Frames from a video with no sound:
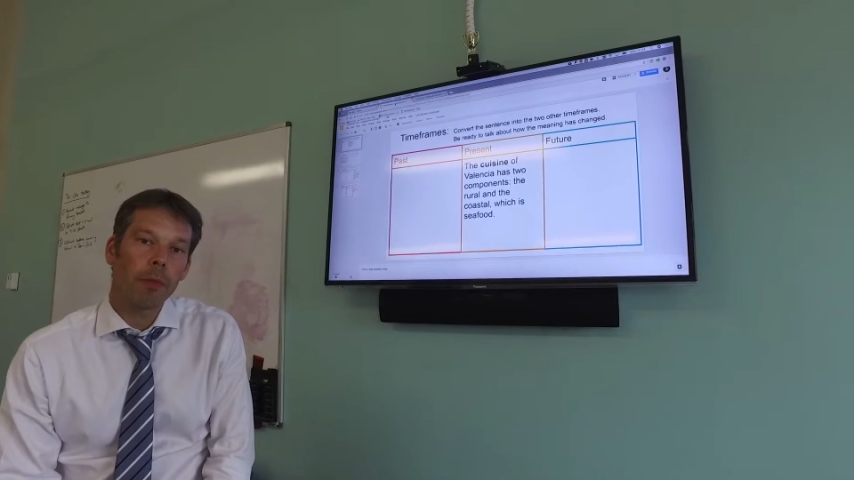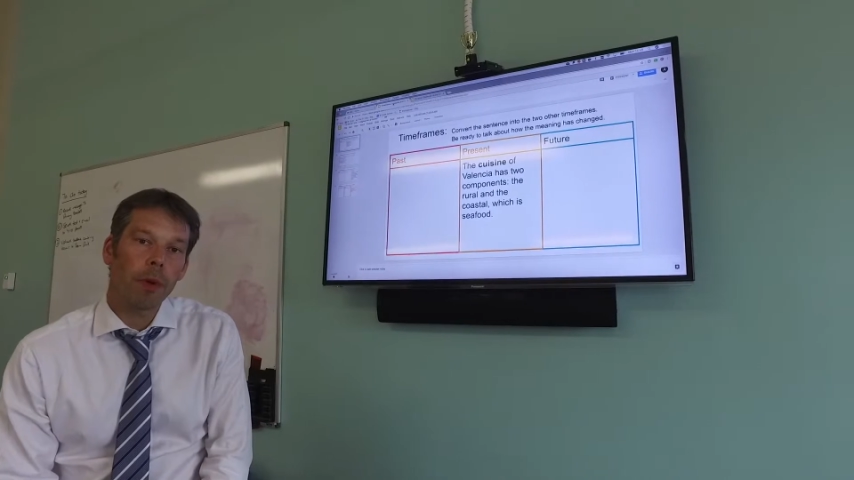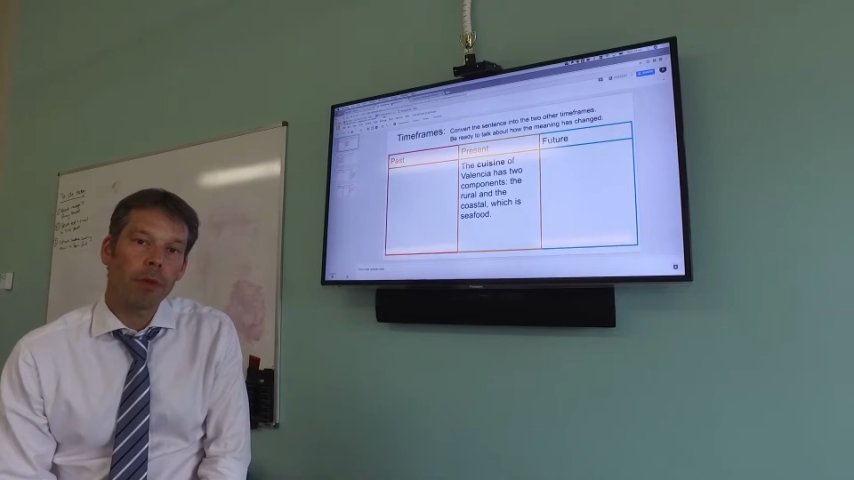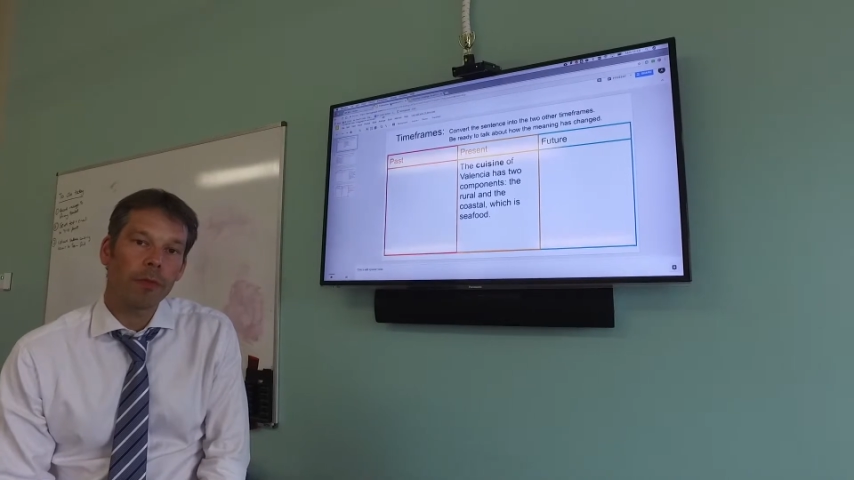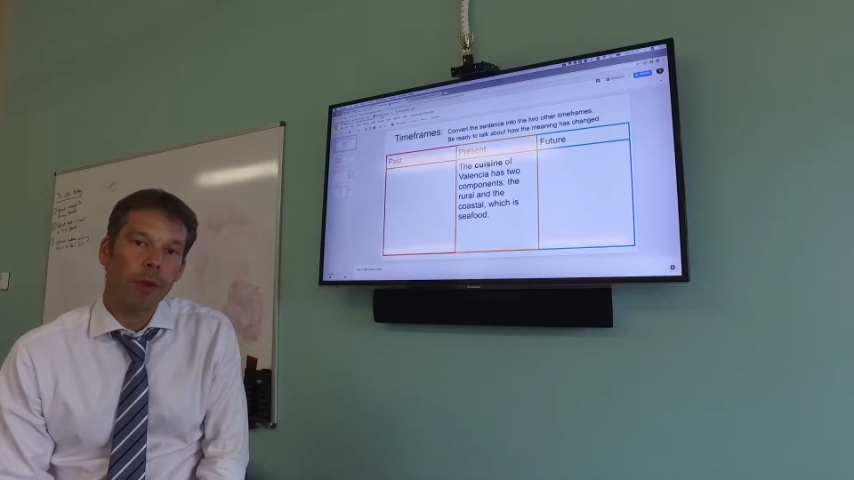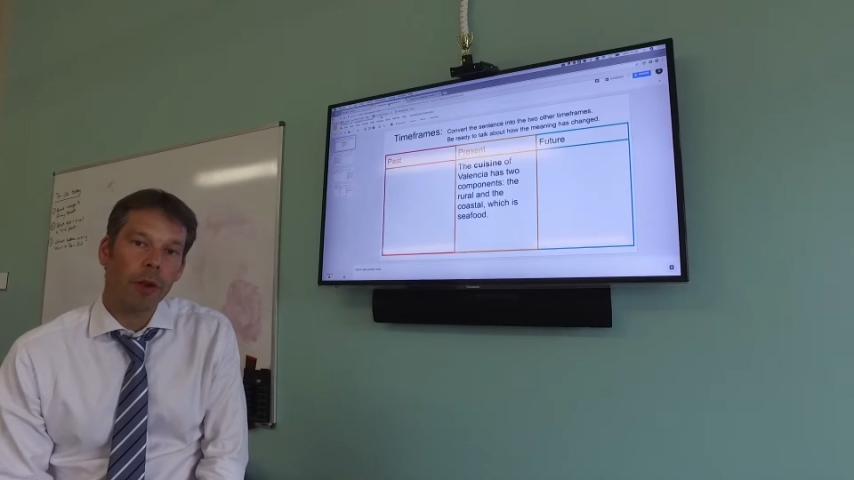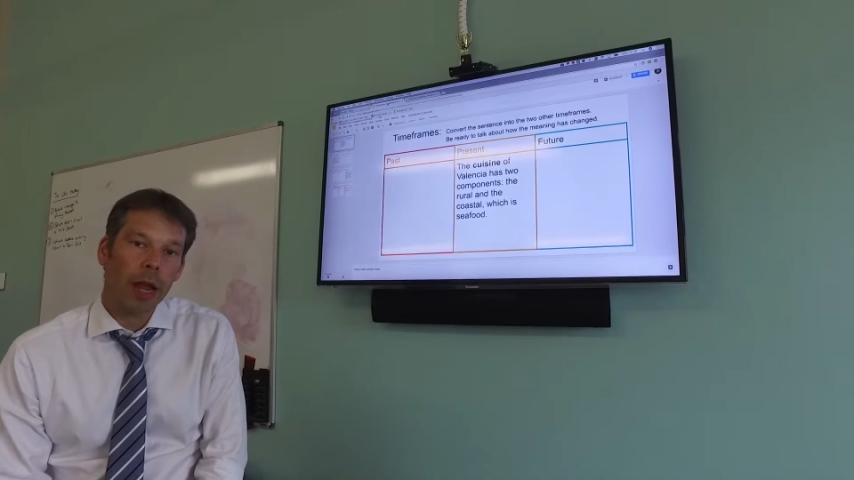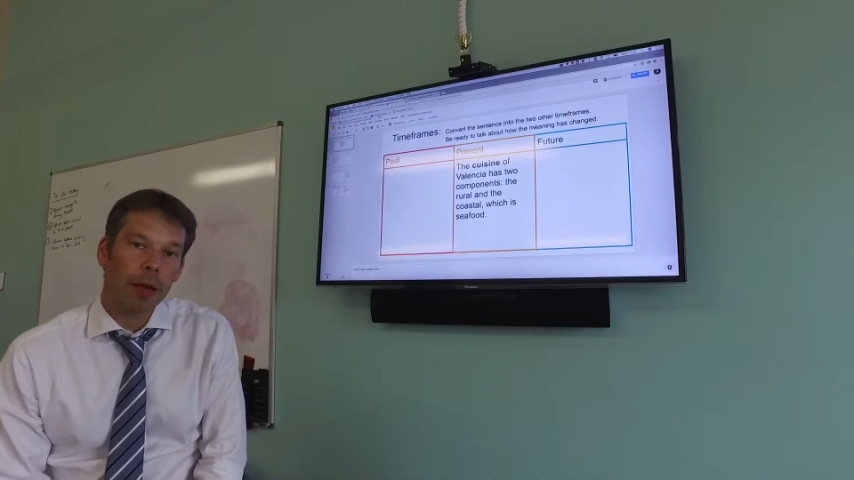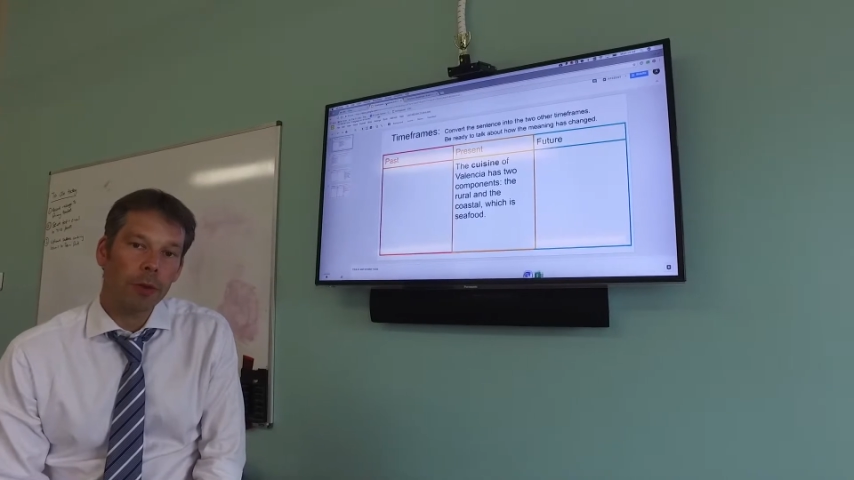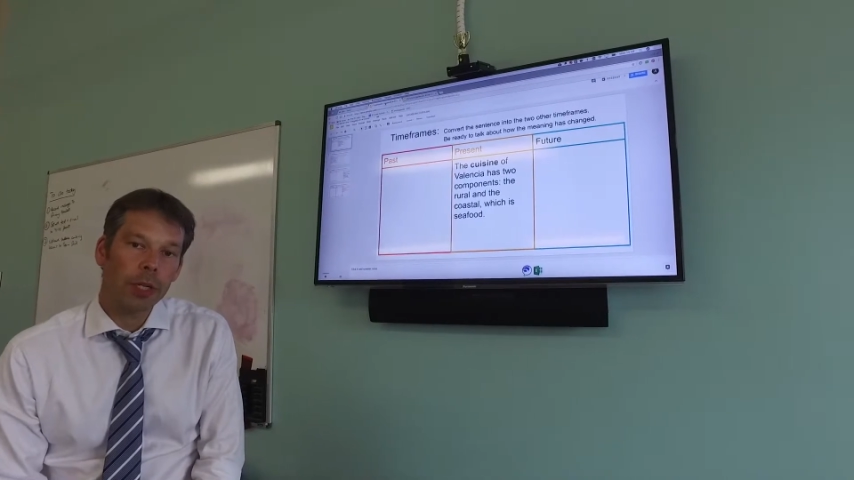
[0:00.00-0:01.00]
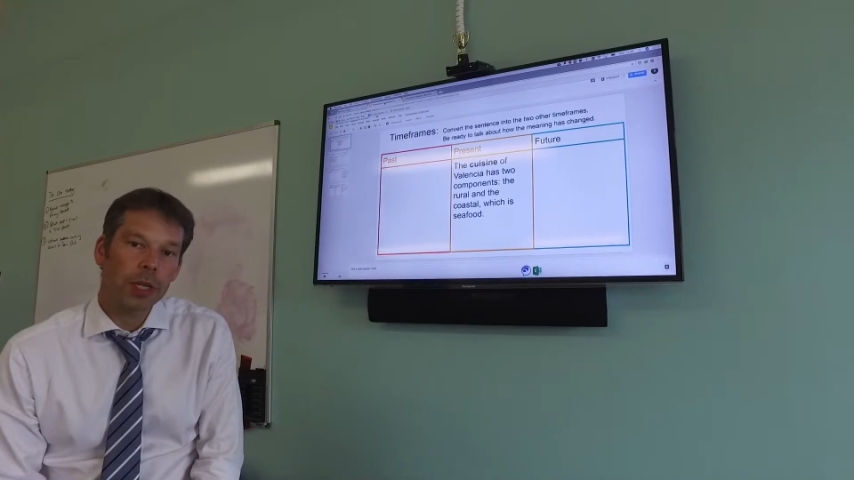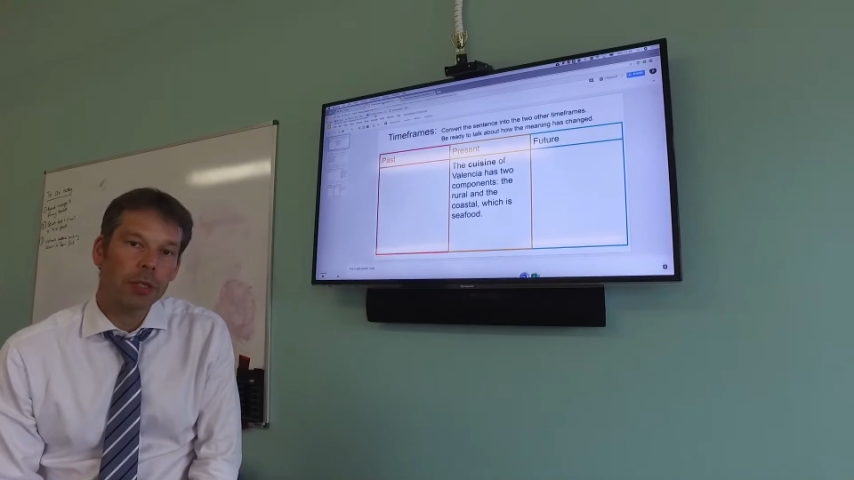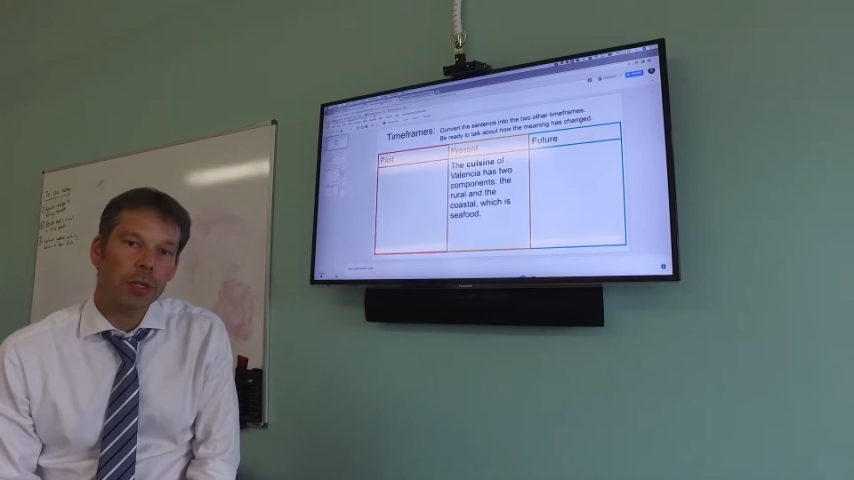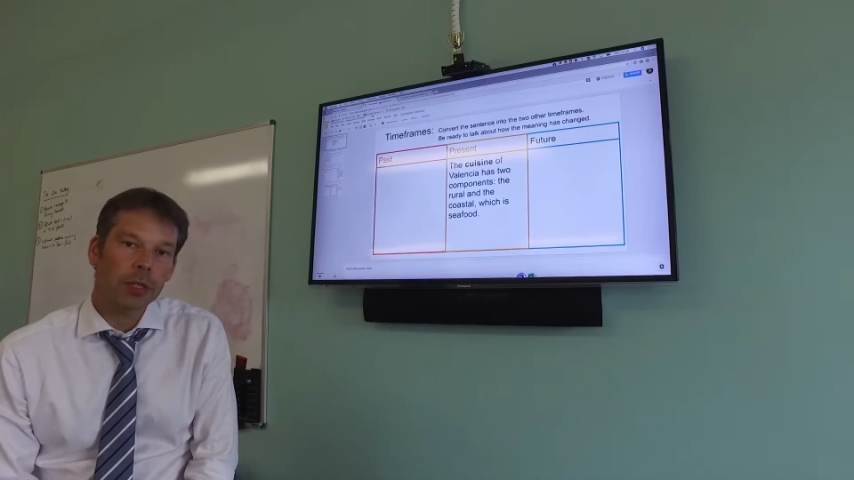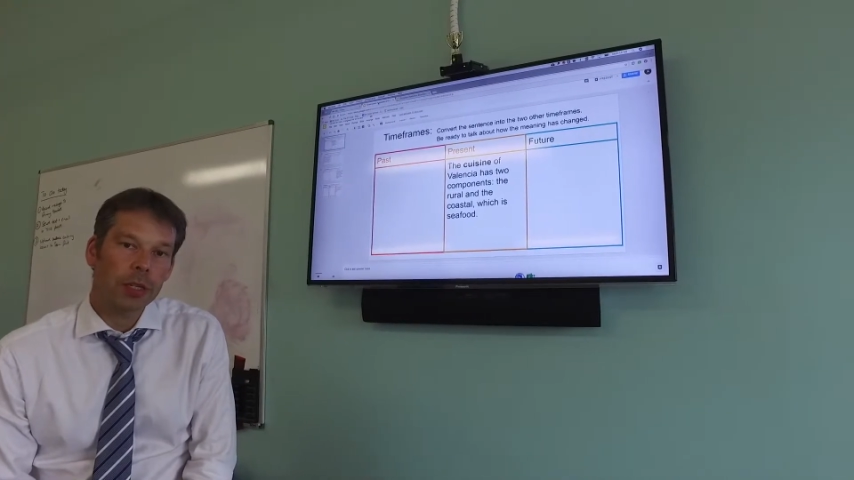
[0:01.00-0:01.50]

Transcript: modern foreign languages because